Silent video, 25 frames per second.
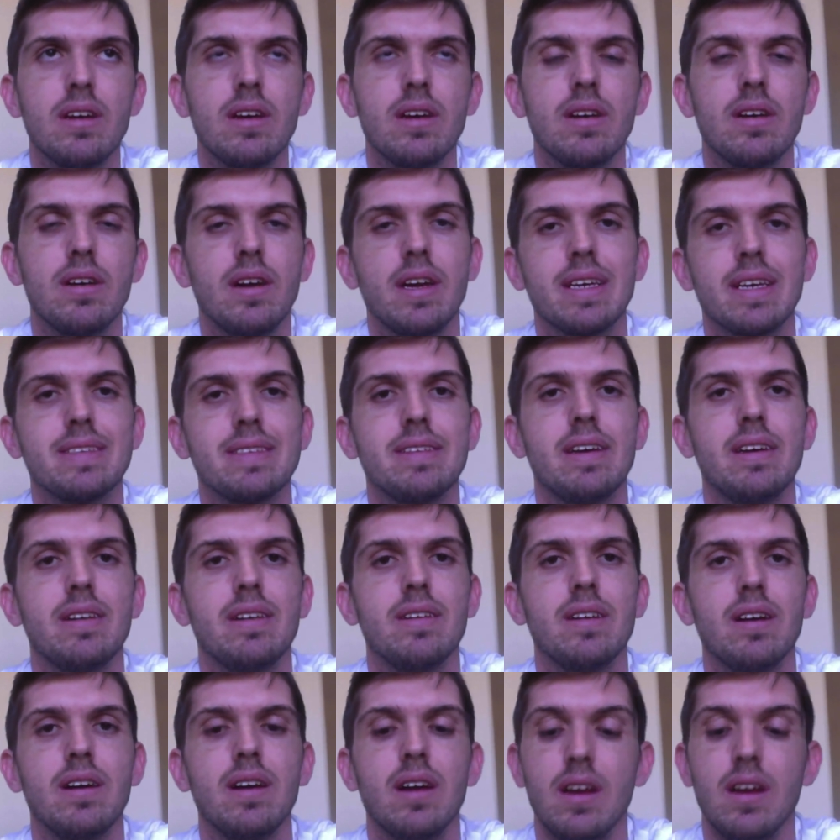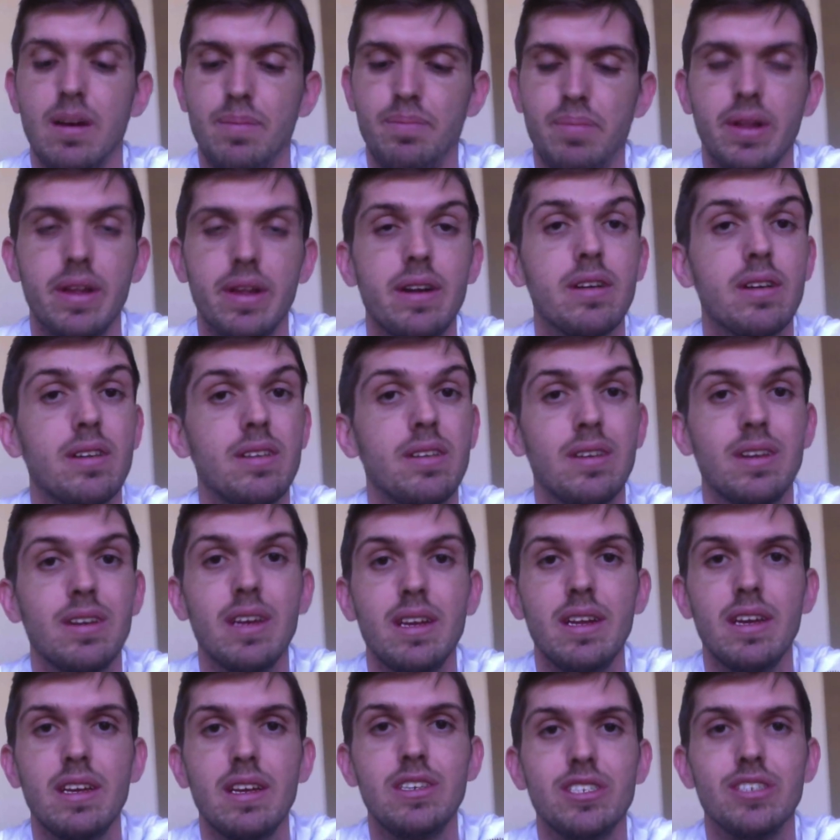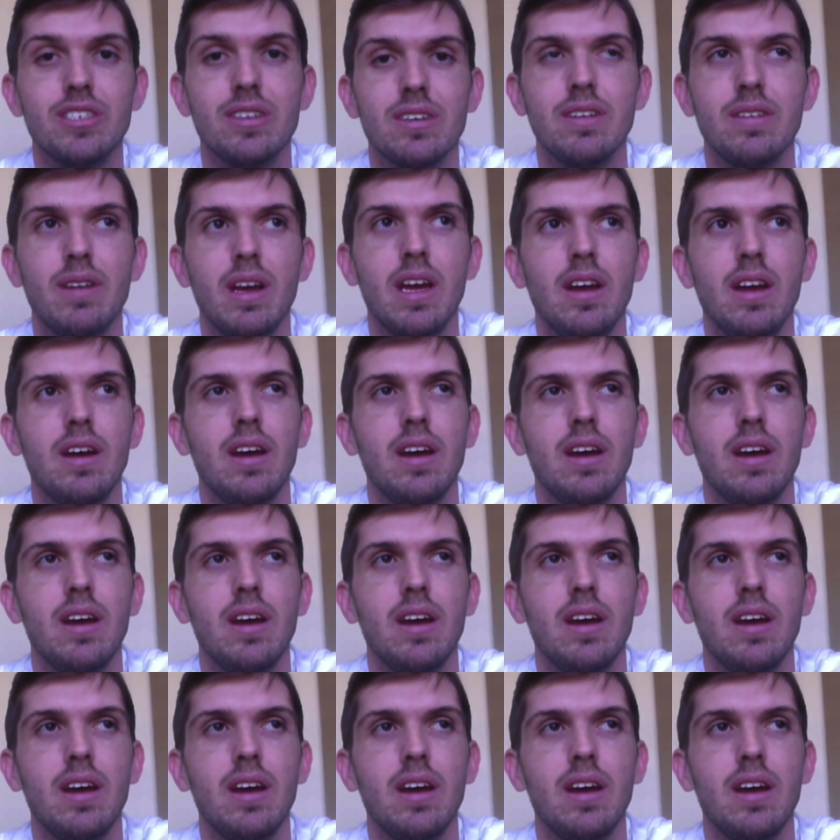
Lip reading: etc. Player could get injured.